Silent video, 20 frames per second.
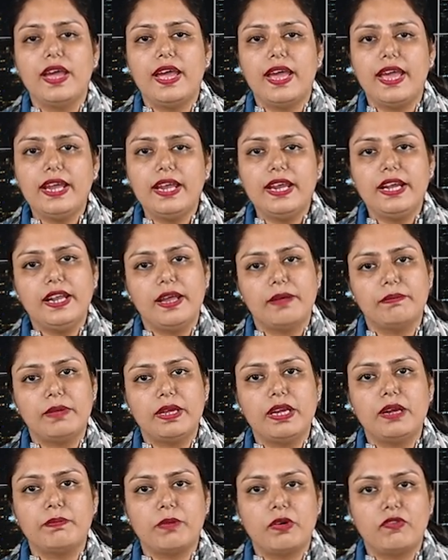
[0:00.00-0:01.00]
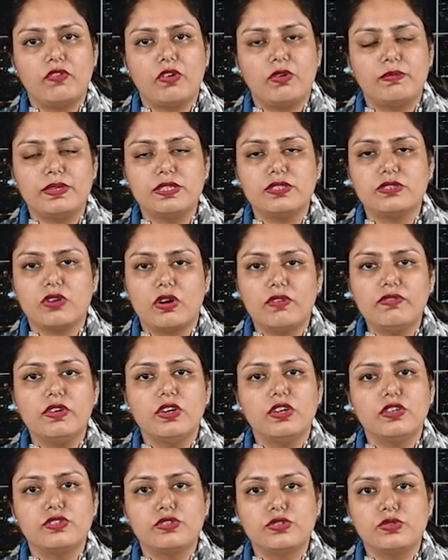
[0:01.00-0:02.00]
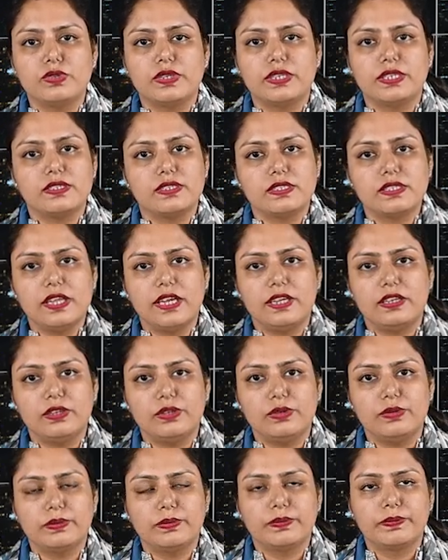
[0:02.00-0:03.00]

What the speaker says: academic performance of students. Thank you.